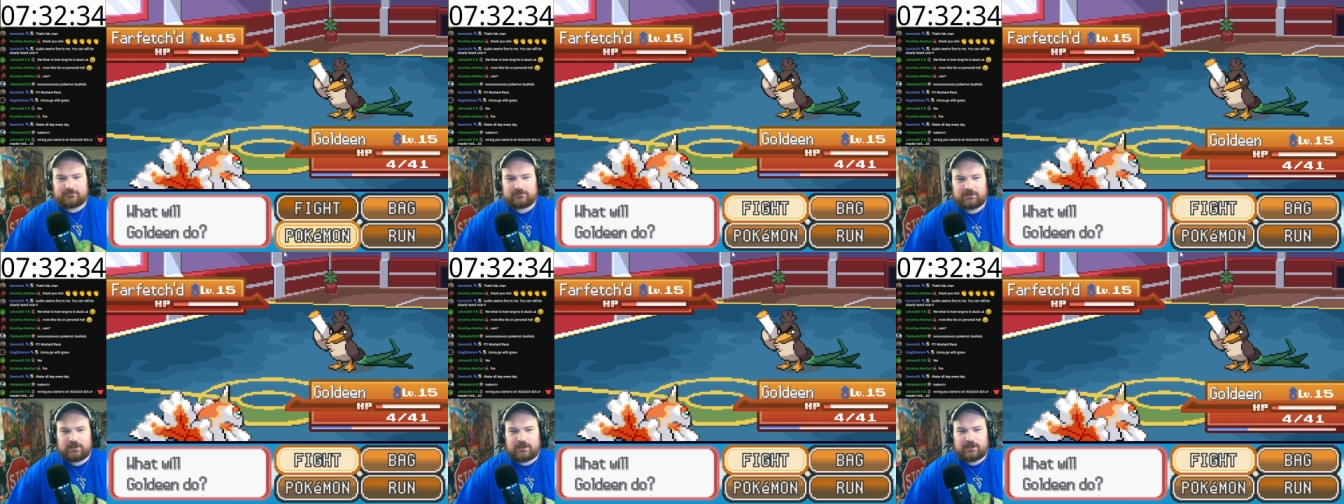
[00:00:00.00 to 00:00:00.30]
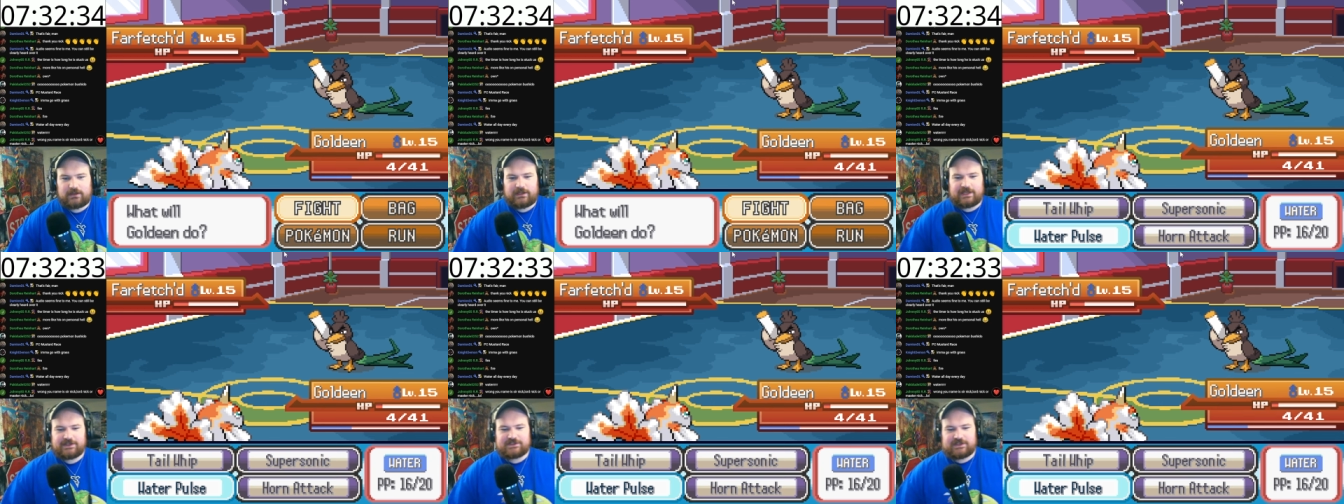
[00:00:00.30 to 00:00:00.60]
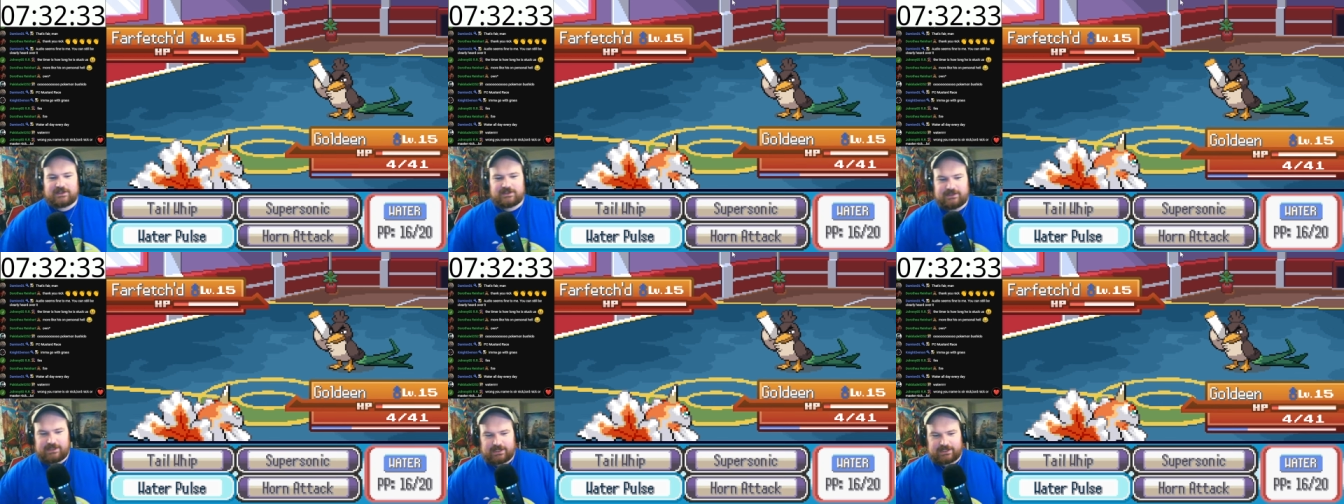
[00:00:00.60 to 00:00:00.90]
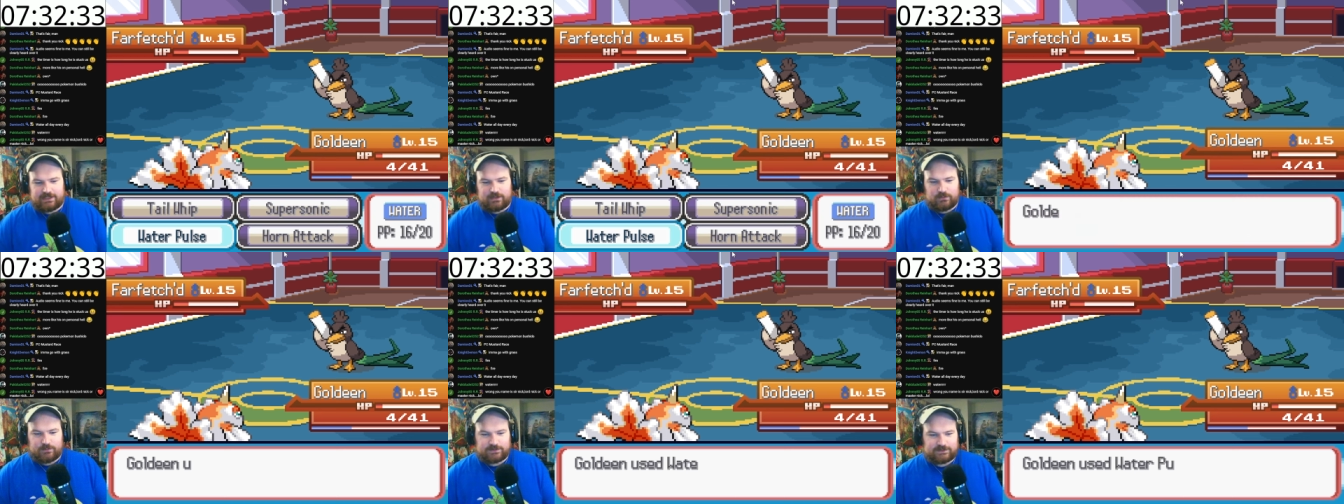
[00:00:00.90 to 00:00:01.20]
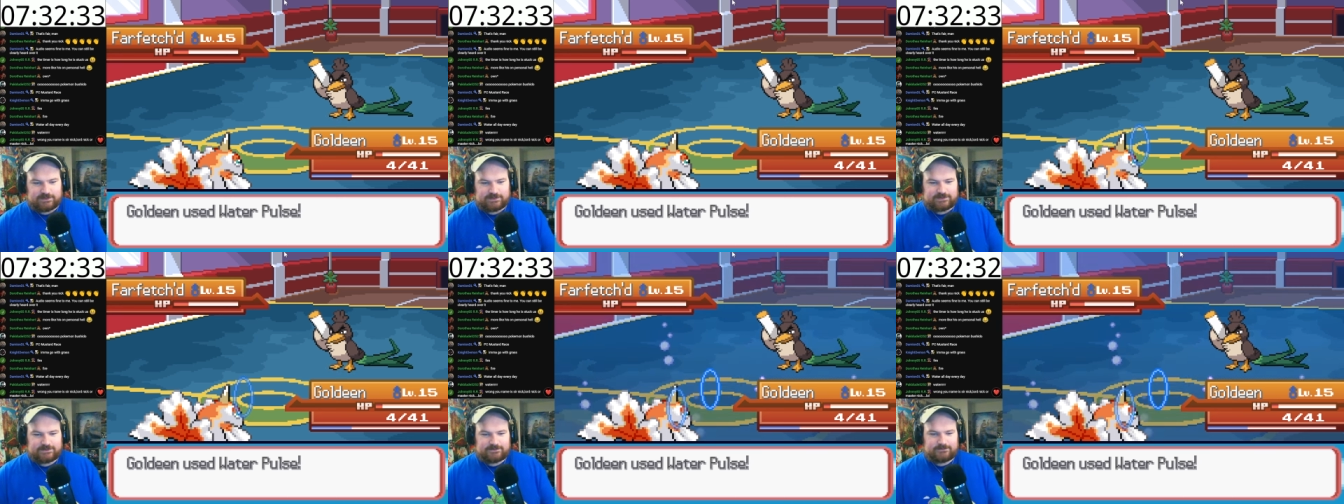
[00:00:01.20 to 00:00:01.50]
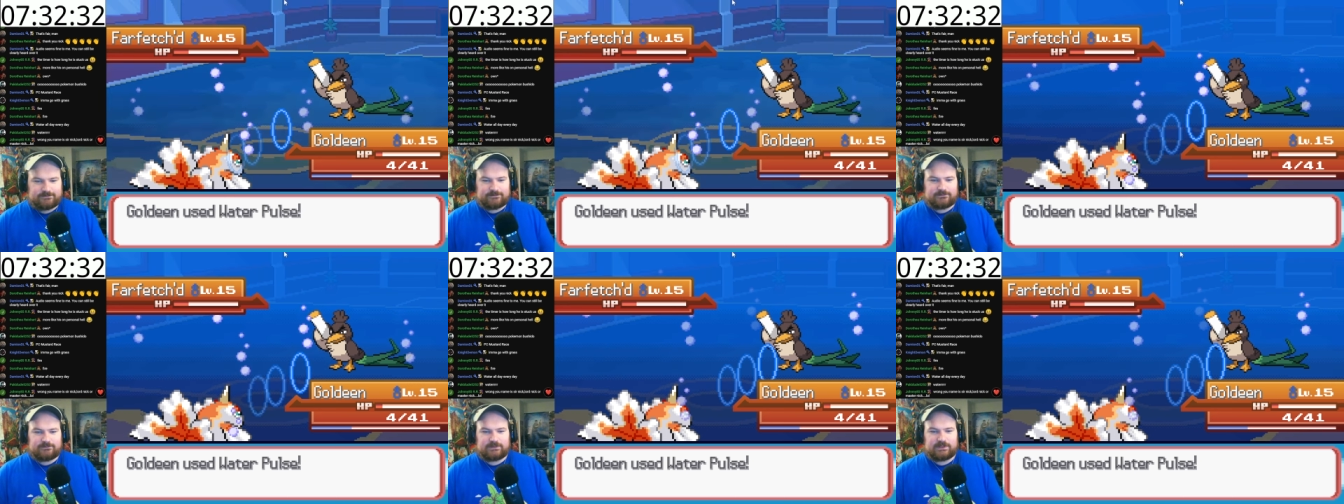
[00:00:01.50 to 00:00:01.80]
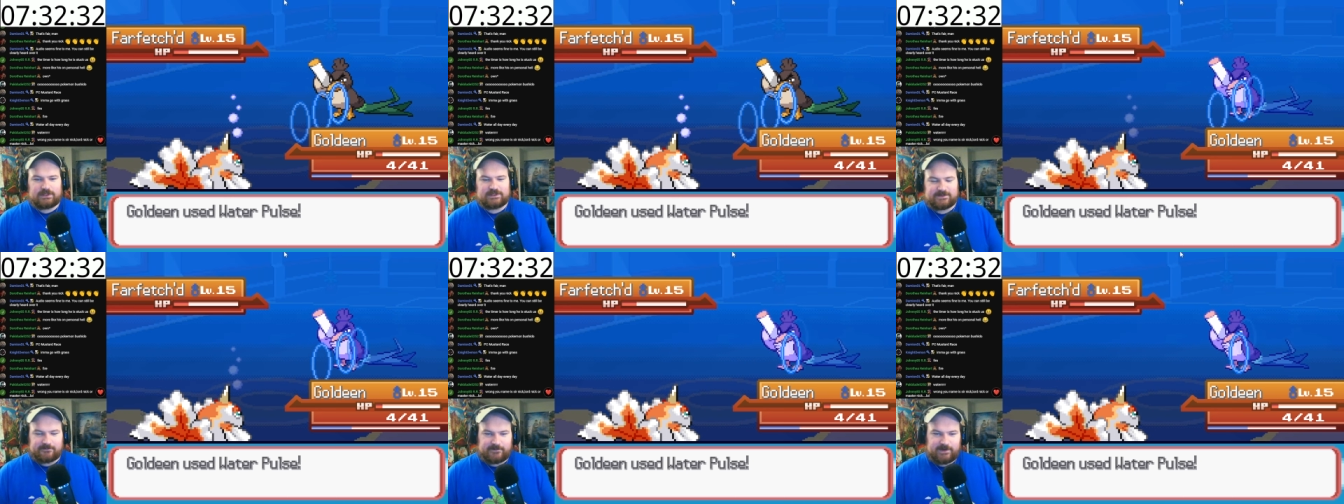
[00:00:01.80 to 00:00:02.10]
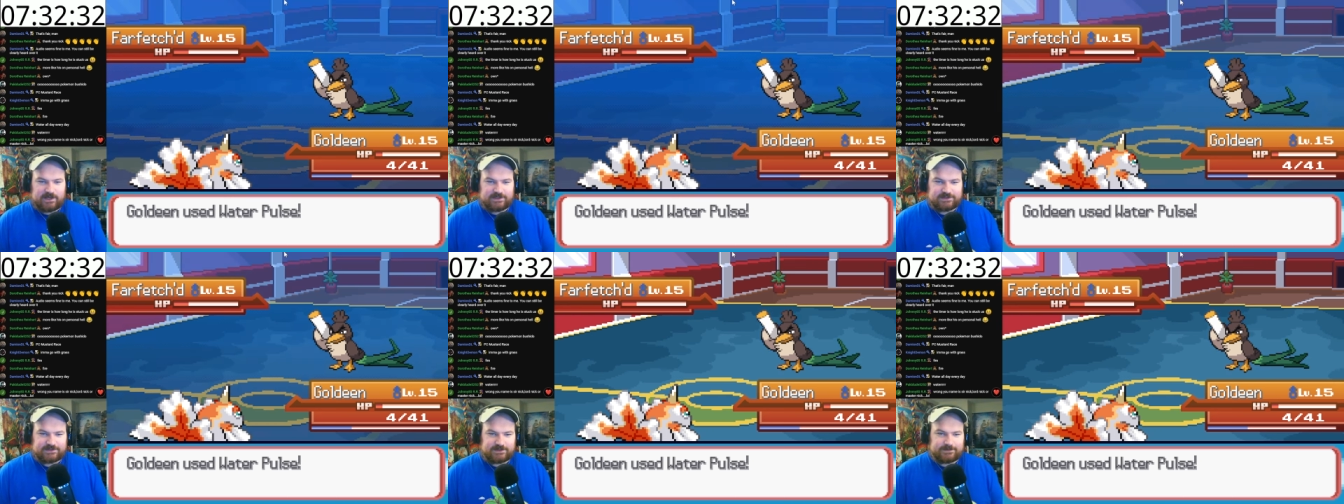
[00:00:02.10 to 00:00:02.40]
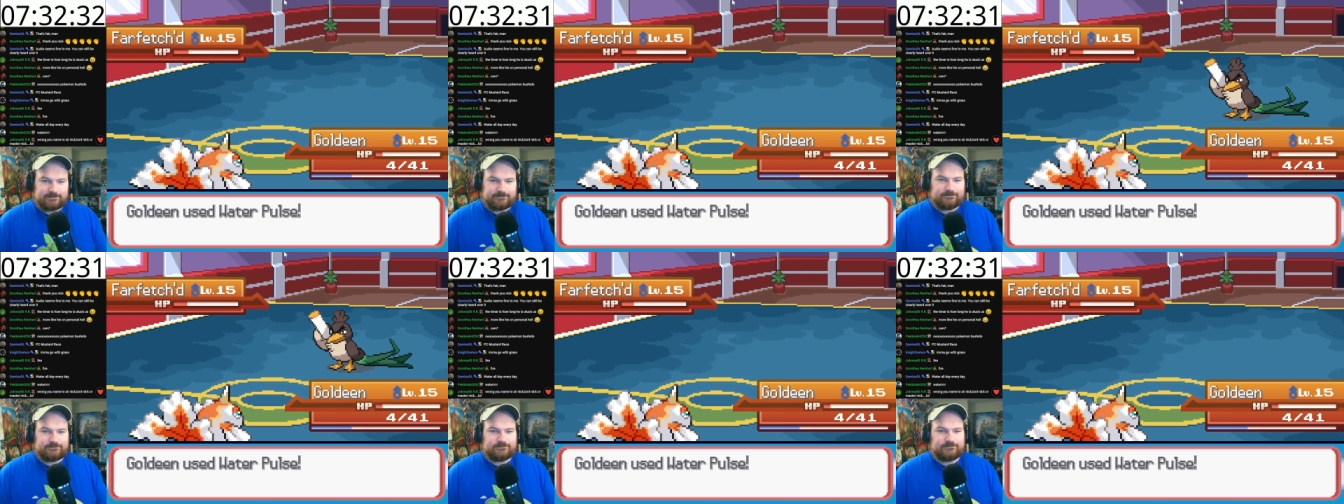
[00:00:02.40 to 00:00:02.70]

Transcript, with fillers: Oh, actually, I think I kill with this, because I'm faster.